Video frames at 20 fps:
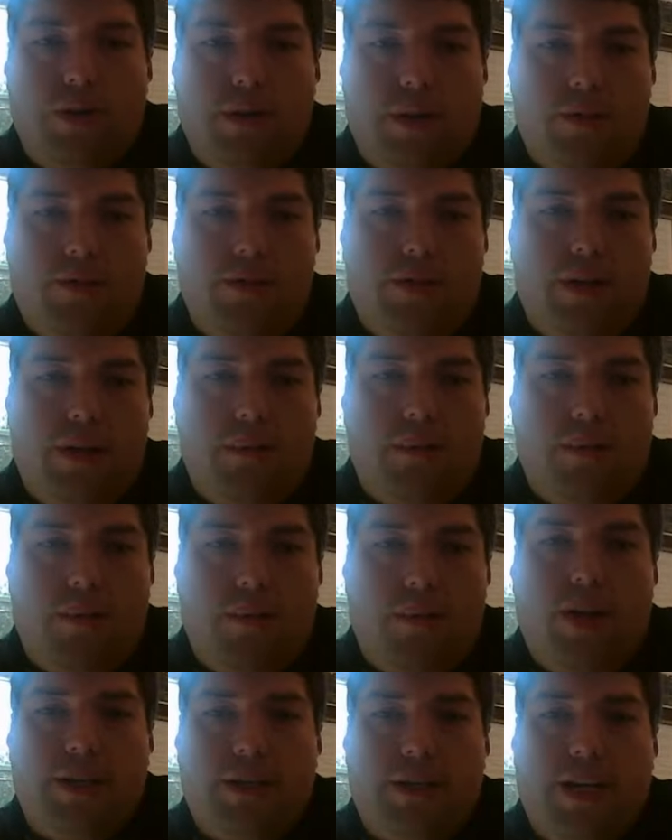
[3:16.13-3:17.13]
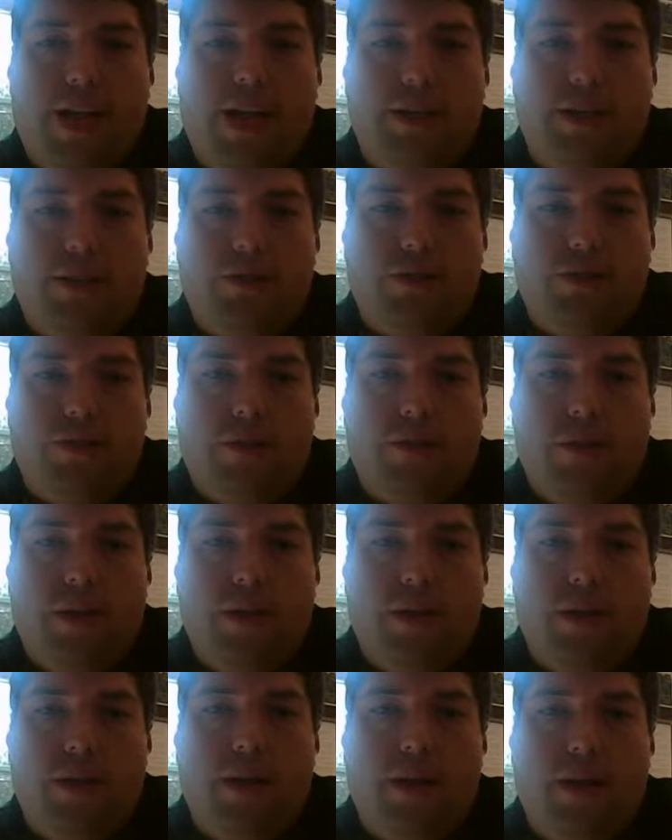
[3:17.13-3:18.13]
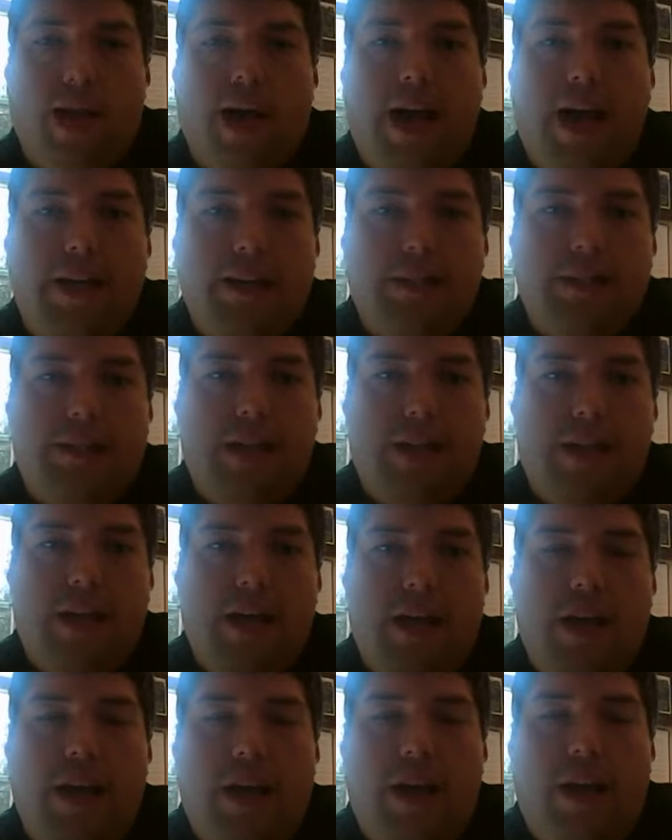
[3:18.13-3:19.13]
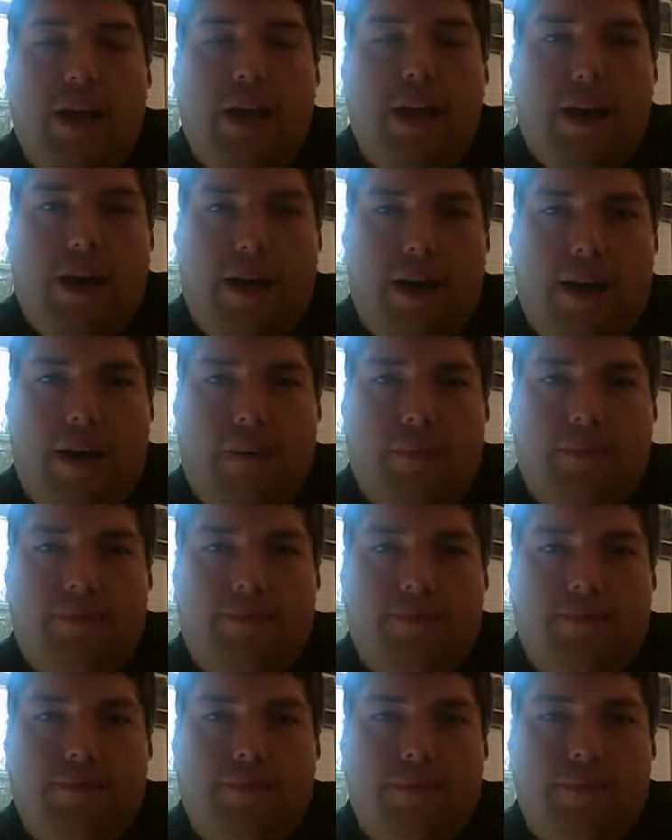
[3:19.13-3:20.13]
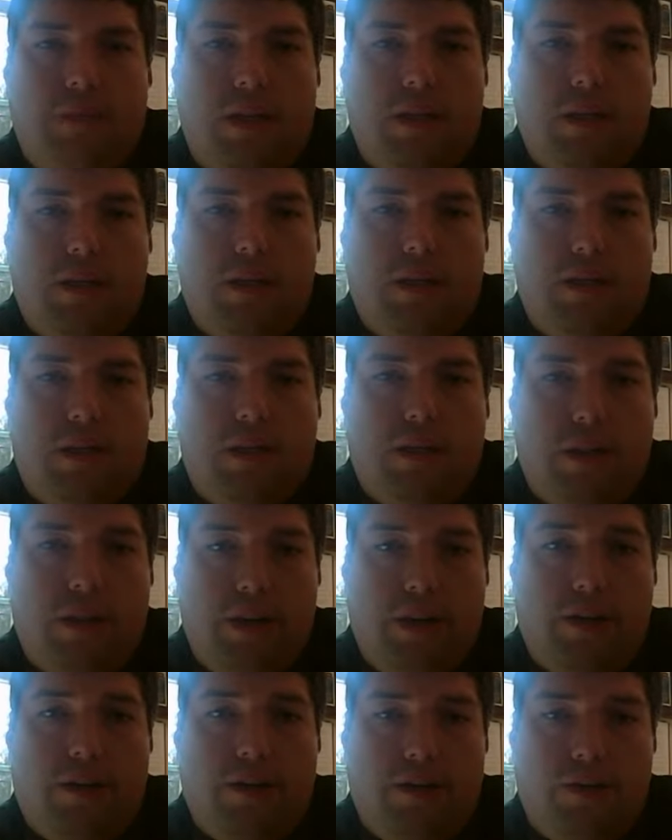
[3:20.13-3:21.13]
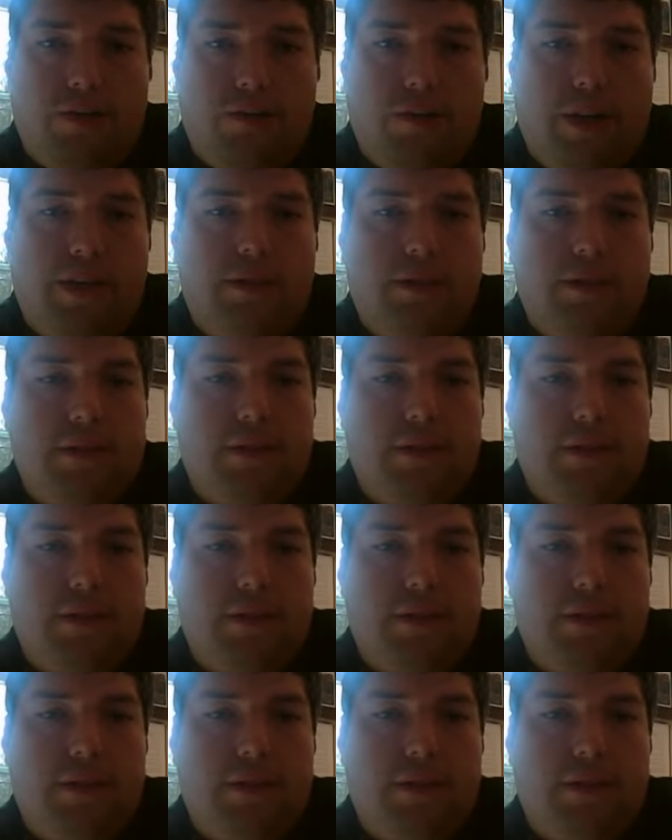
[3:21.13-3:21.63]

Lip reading: Understand that murder has the highest um, clearance rate.